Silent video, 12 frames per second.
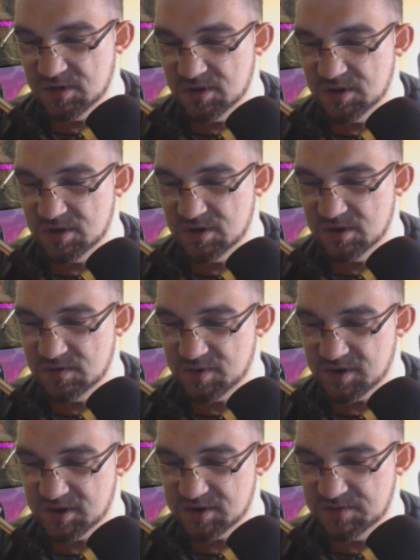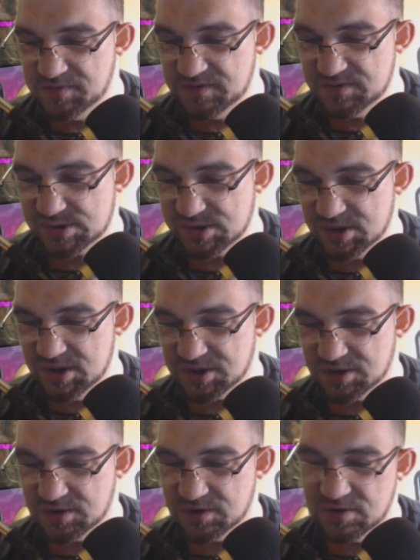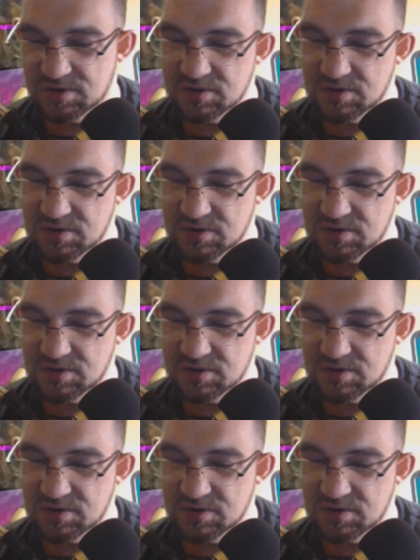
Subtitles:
But I could be mistaken.